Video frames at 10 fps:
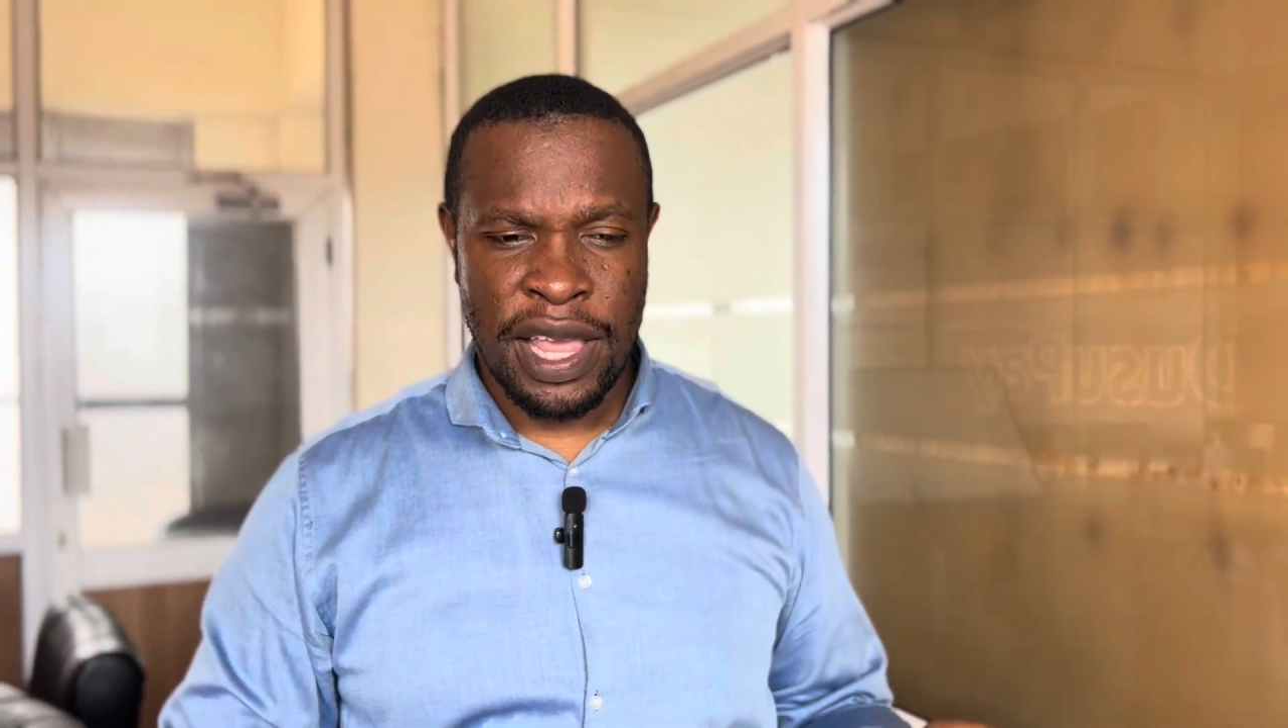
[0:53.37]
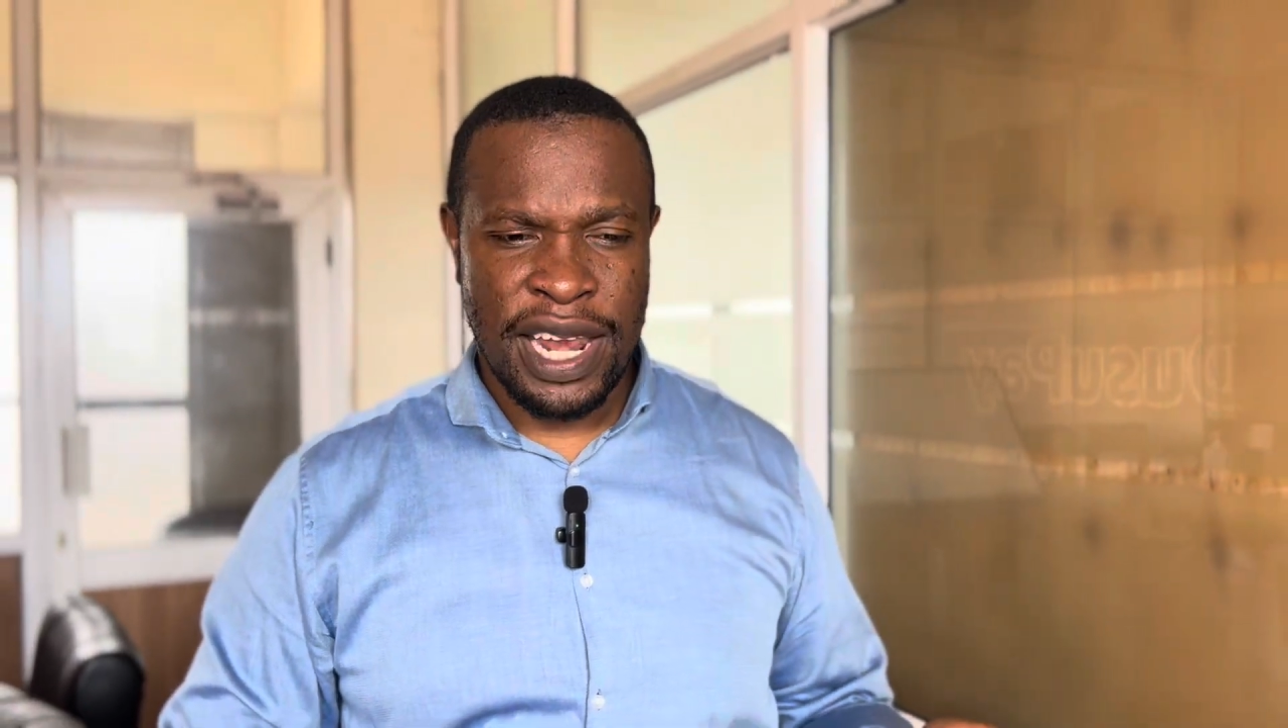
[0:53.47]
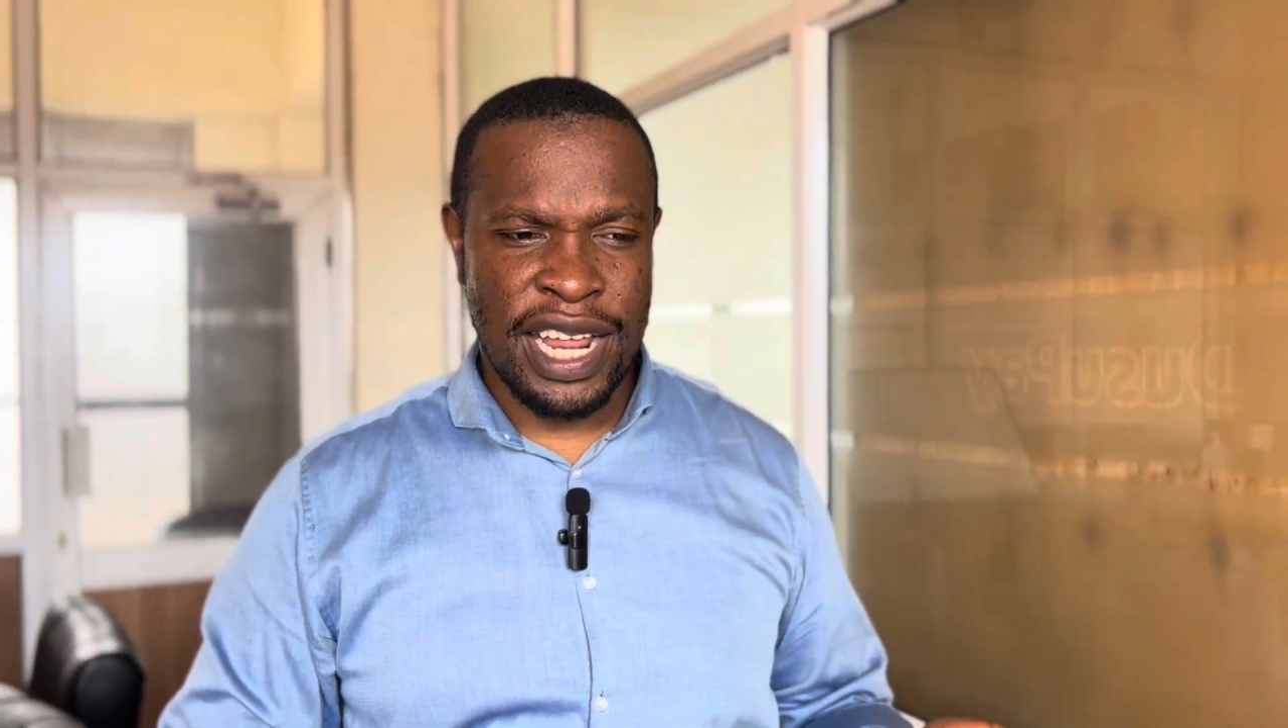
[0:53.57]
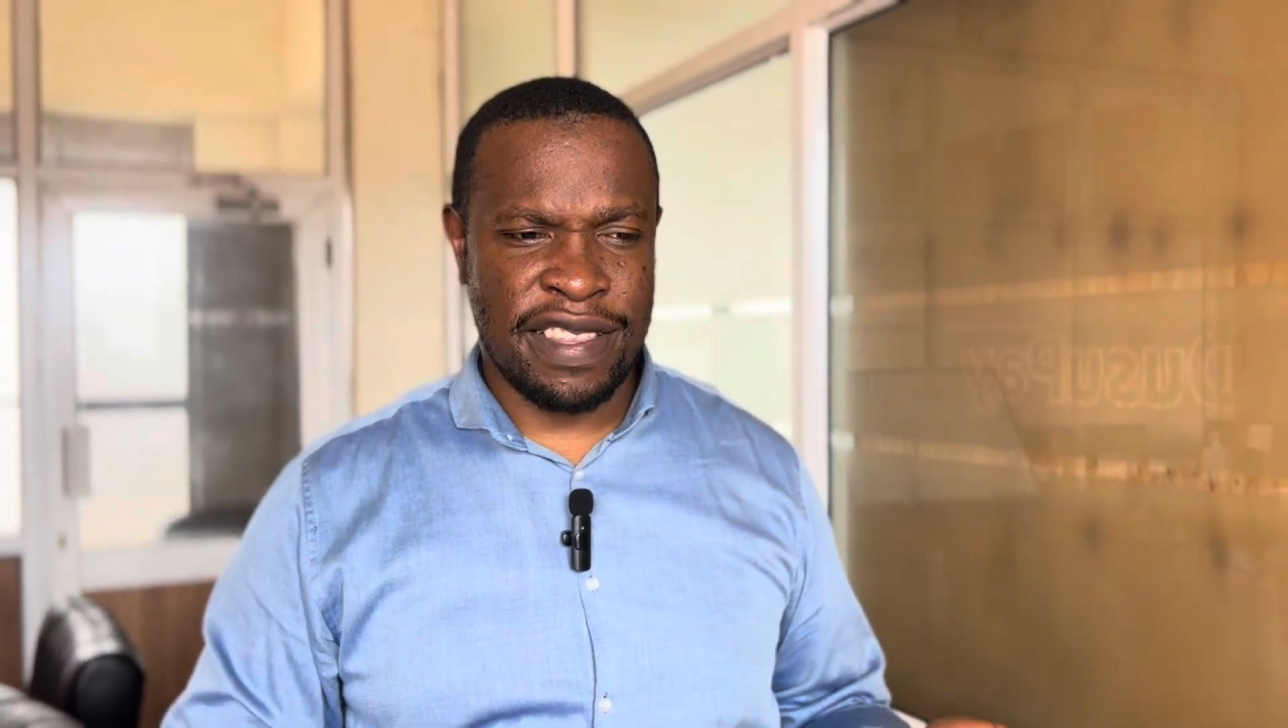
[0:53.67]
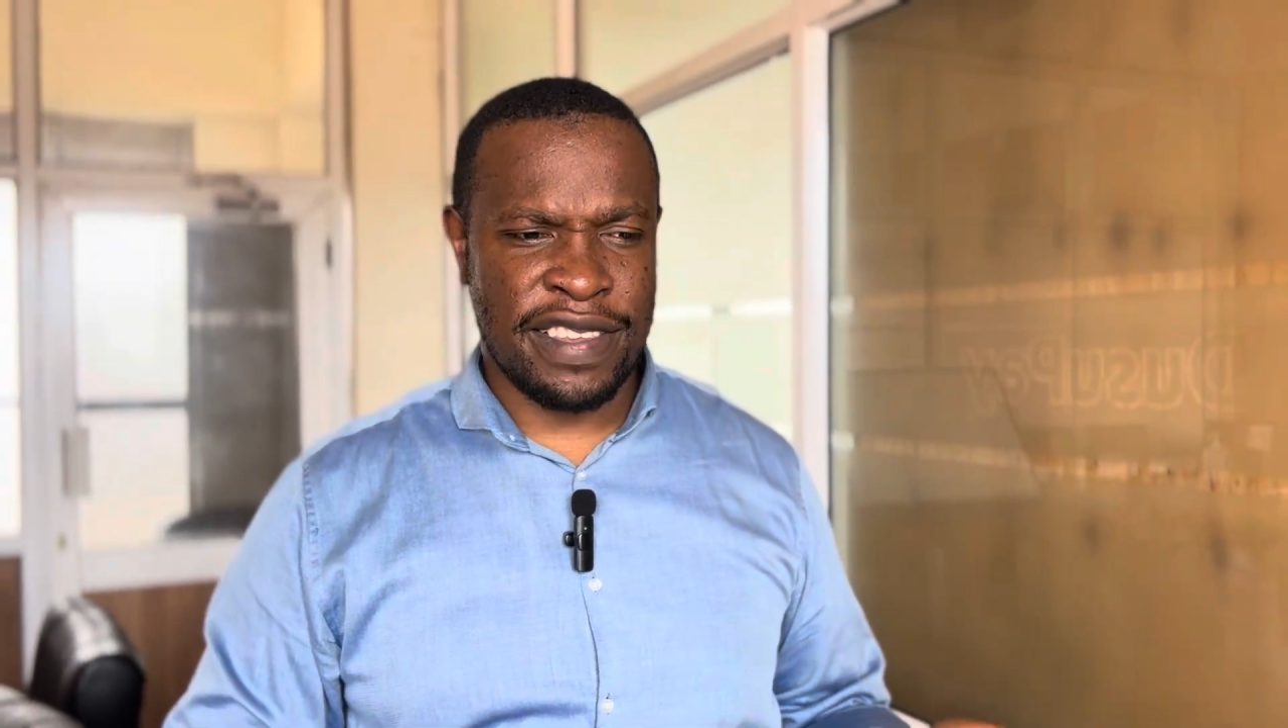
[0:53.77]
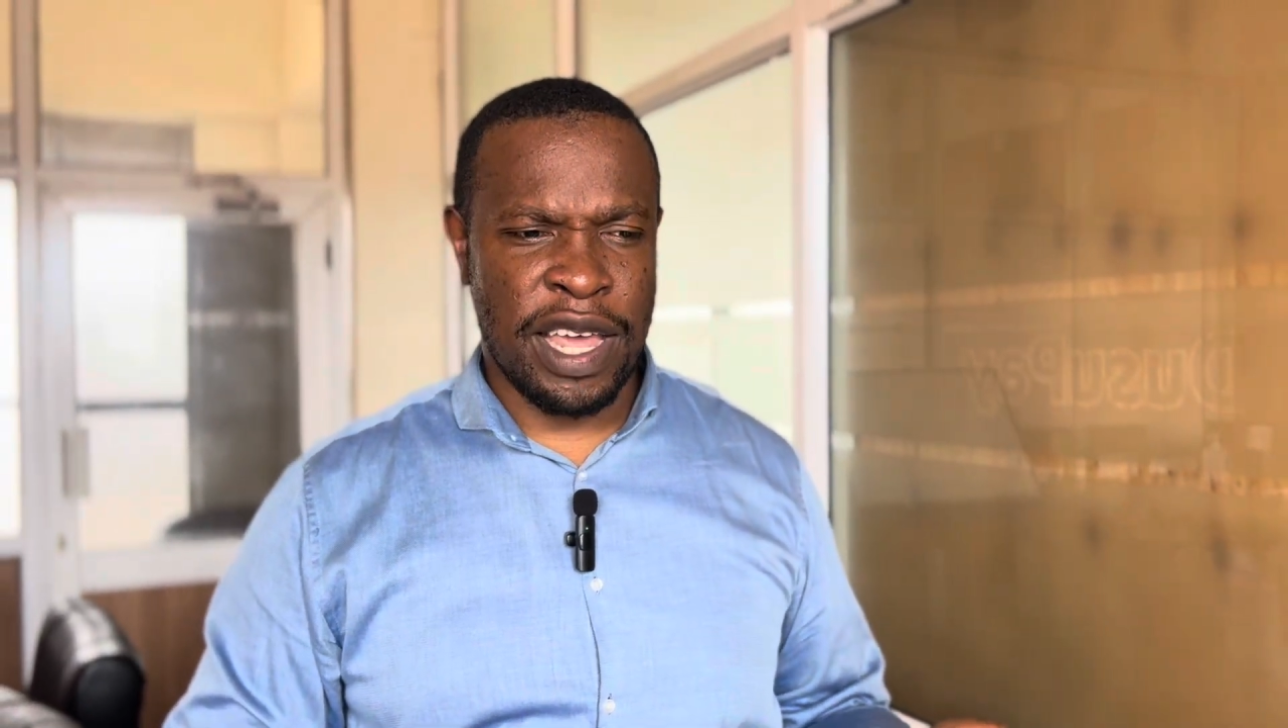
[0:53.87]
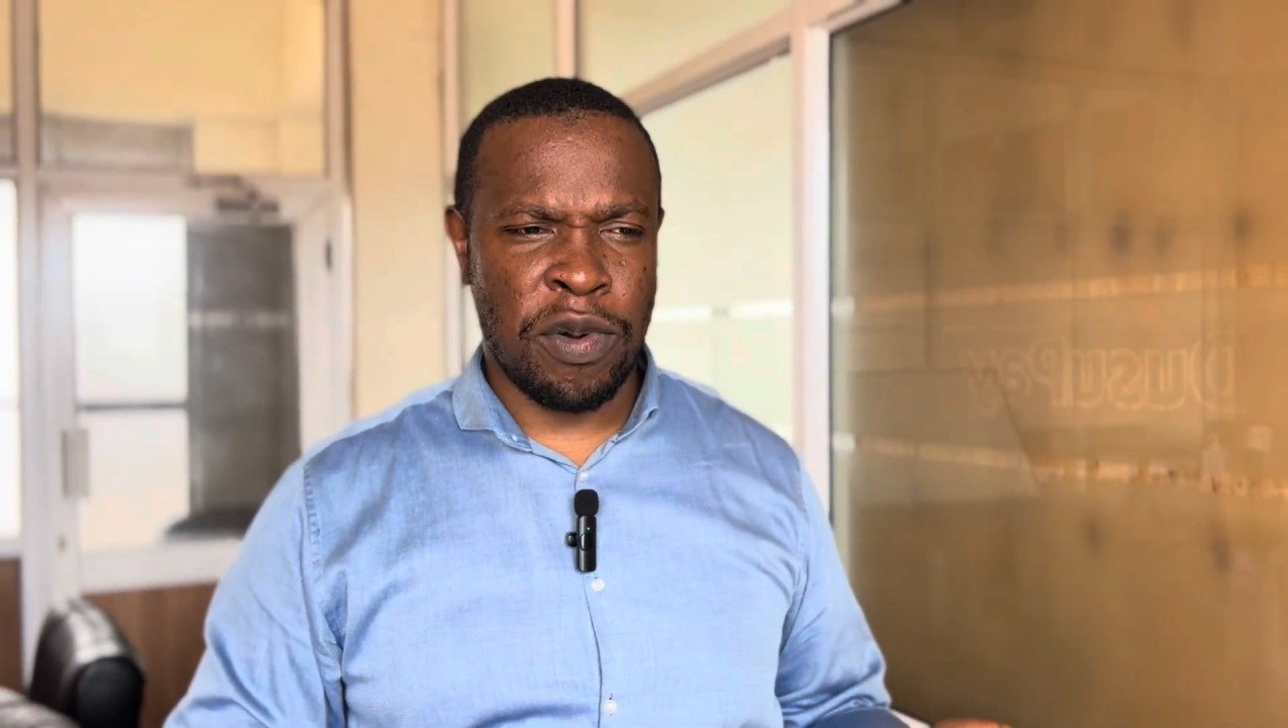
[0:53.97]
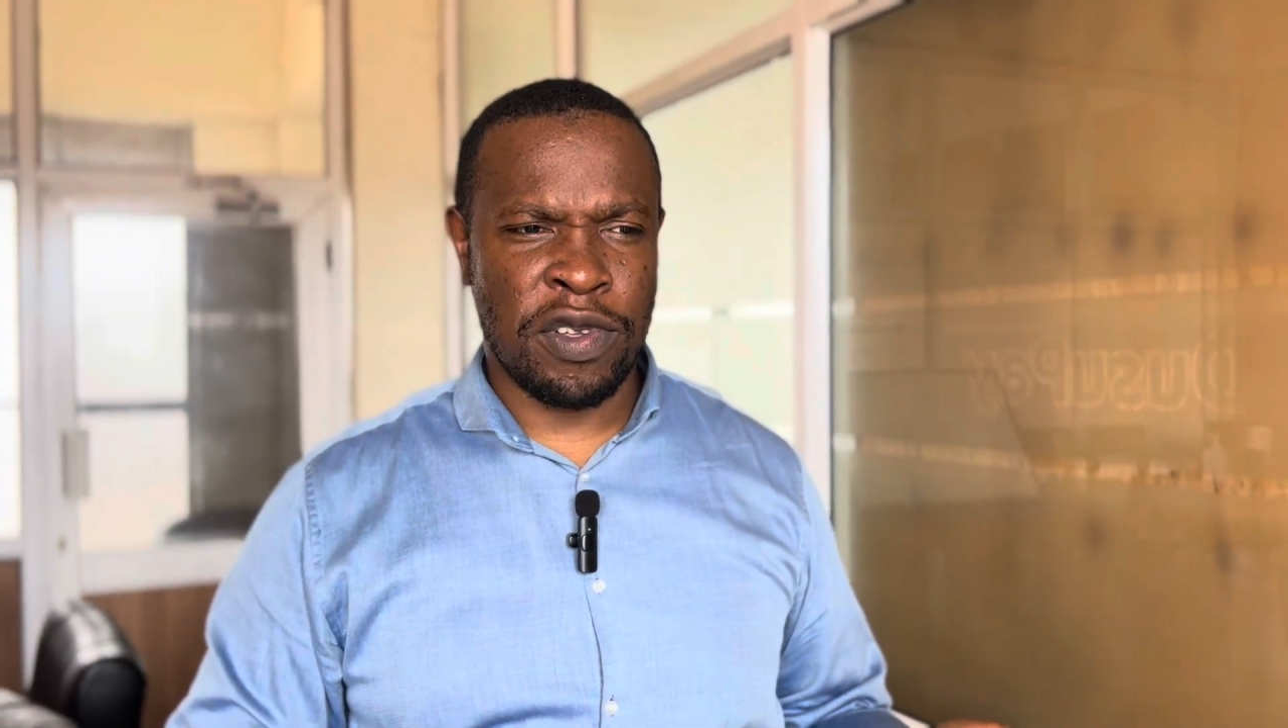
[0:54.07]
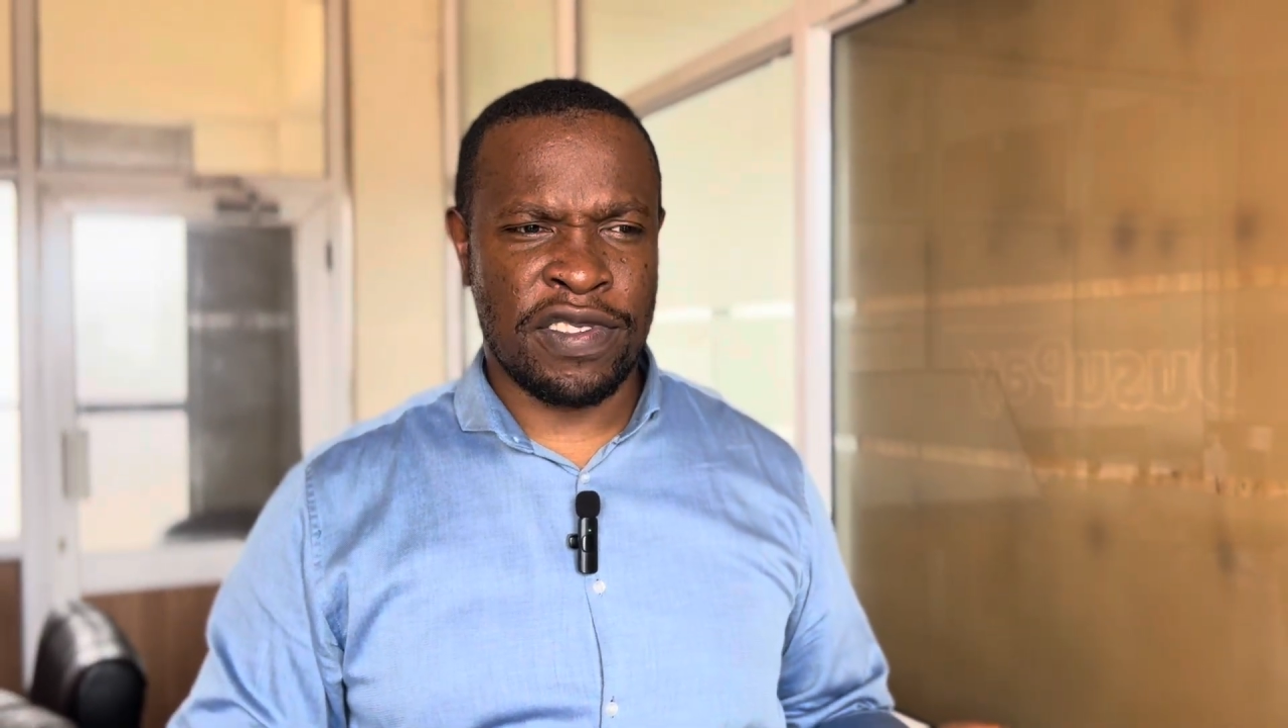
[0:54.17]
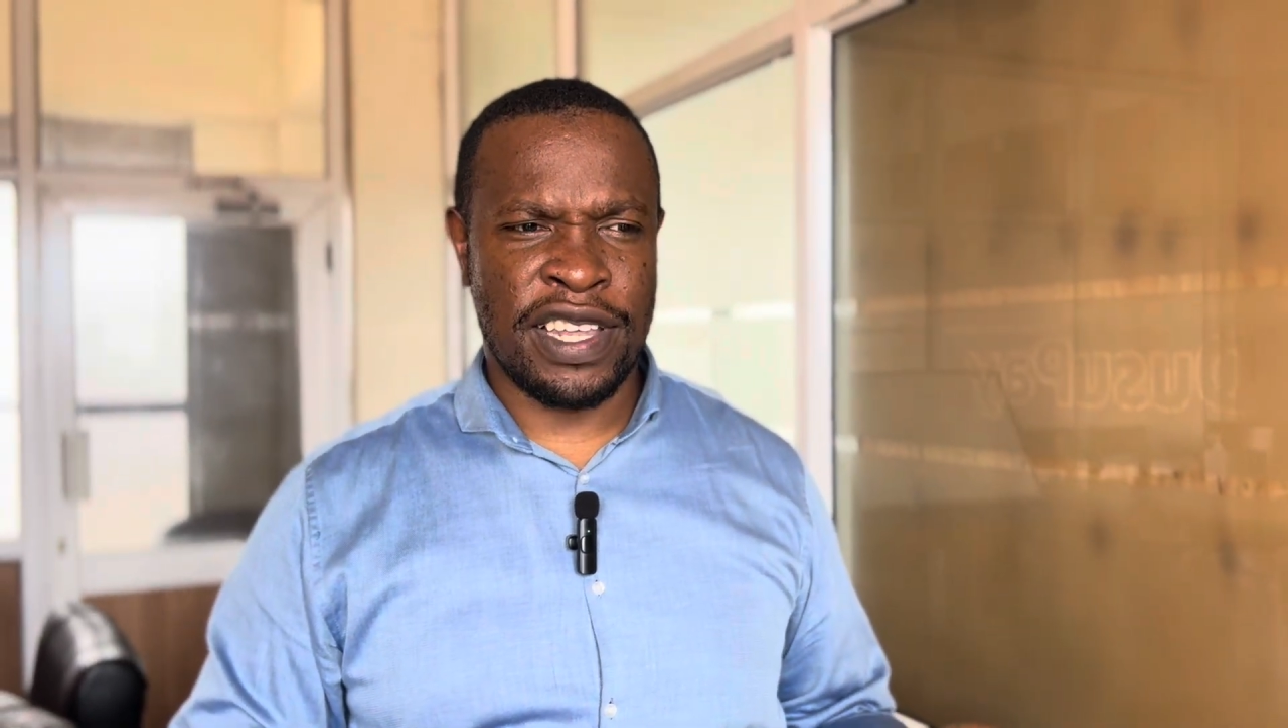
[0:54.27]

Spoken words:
let's say I was